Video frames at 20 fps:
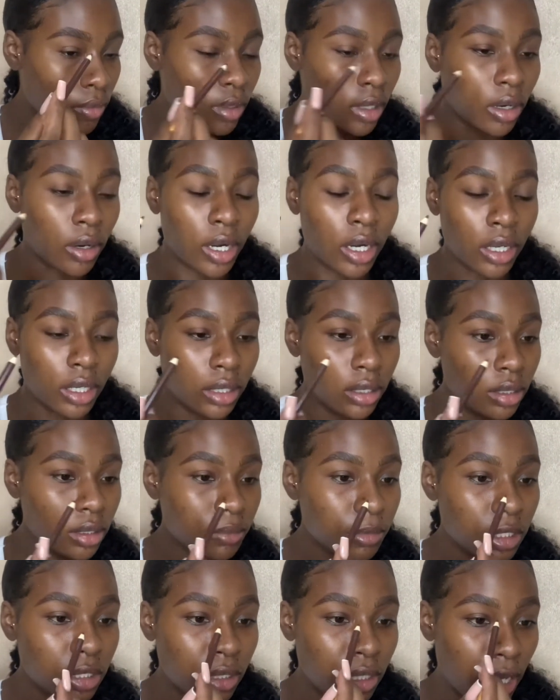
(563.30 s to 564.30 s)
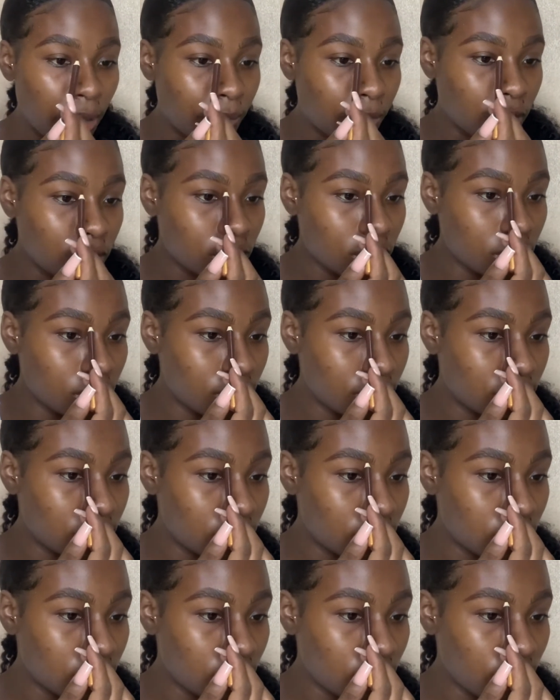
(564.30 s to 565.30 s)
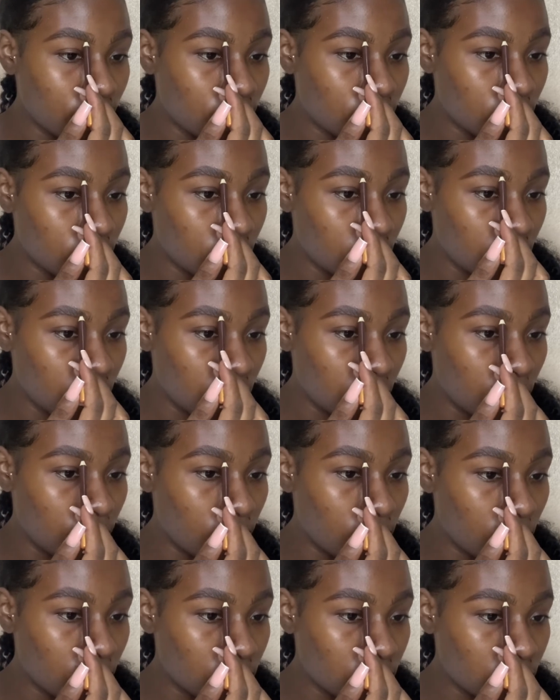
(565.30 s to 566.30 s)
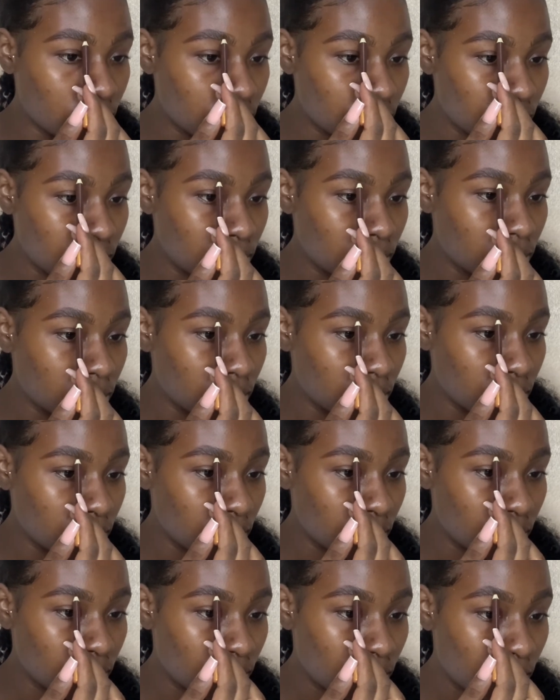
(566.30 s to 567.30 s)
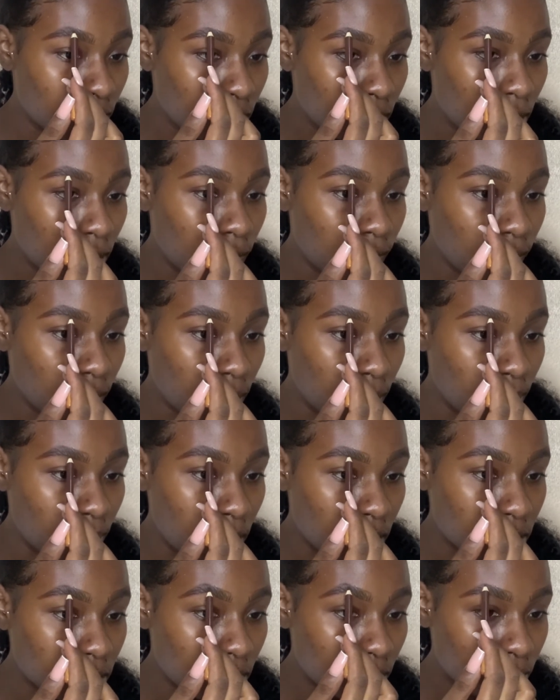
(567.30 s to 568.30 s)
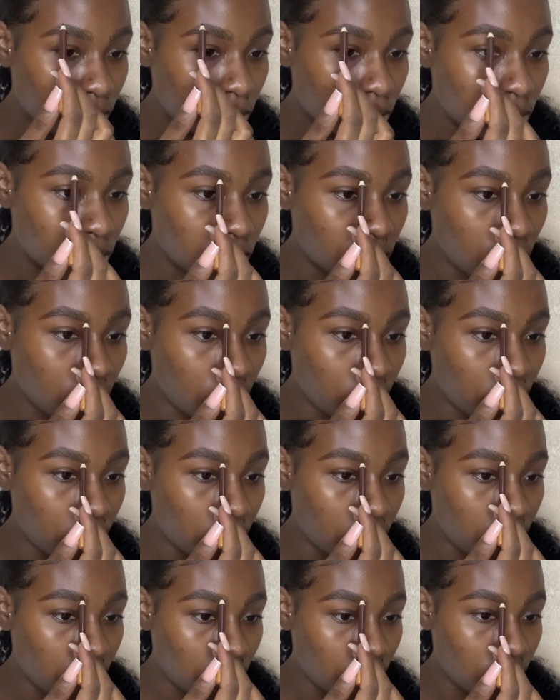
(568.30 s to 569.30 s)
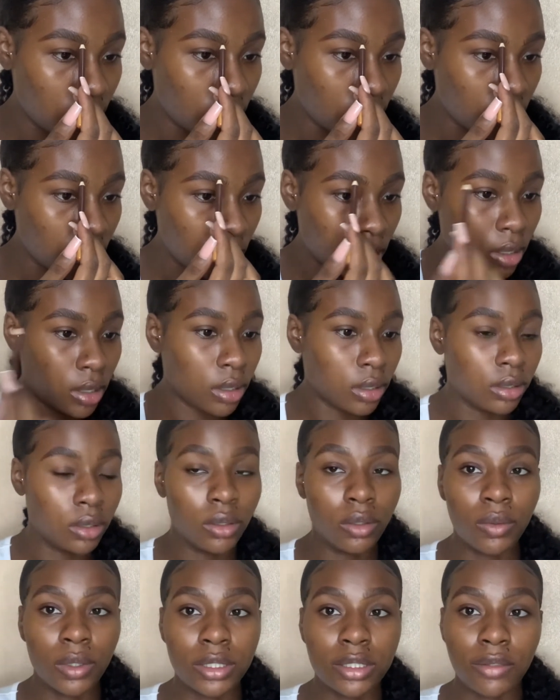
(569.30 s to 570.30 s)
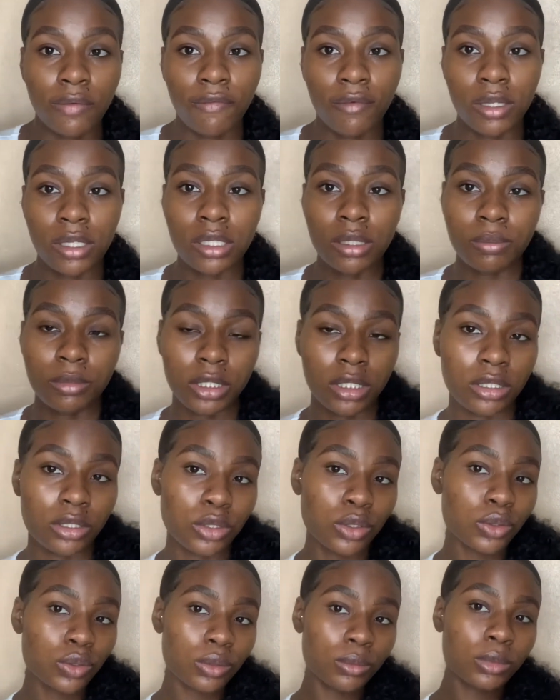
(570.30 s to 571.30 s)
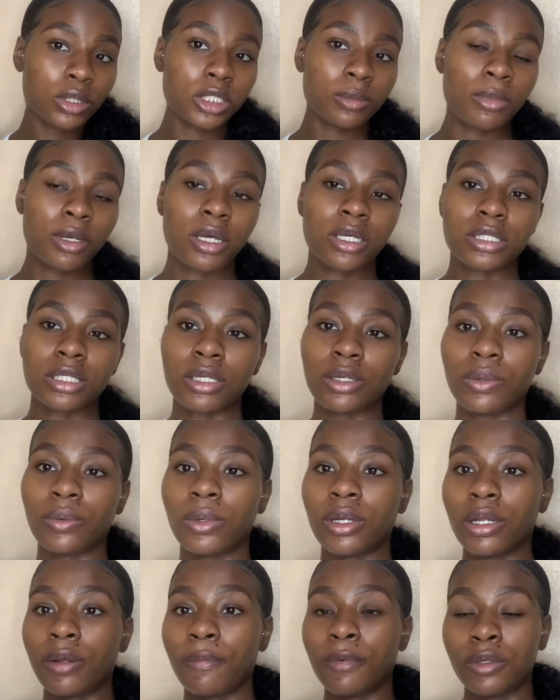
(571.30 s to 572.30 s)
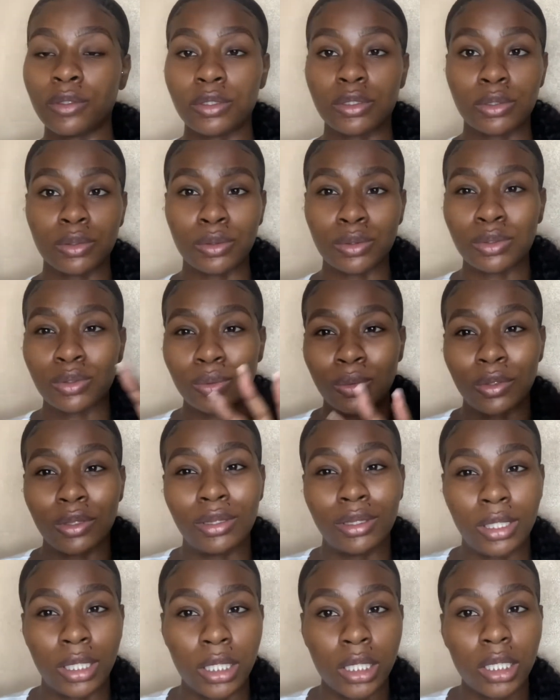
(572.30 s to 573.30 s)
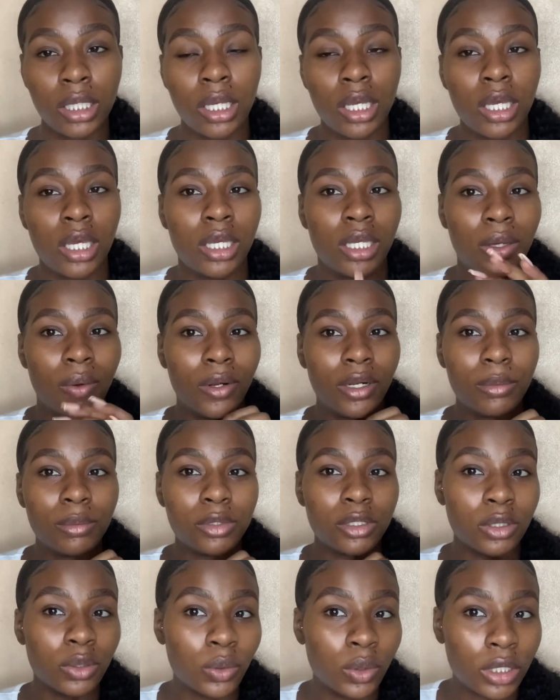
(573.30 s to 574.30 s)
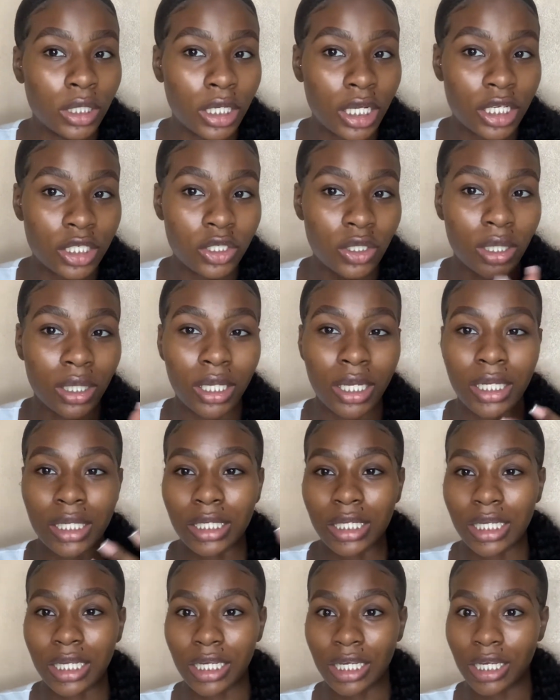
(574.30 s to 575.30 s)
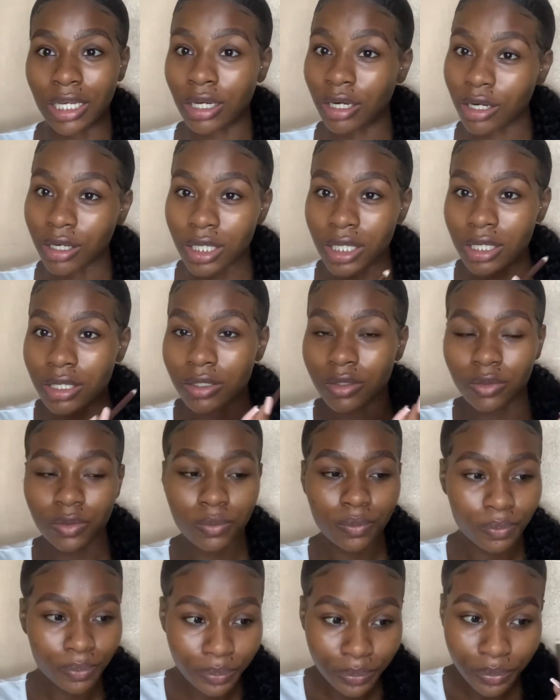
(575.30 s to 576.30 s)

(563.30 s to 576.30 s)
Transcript: Alright, in the middle, I mostly just fill in the bottom, from bottom to top. Don't want to fill them in too much because I don't want your brows to look too thick. You want them to look natural and airy, you know.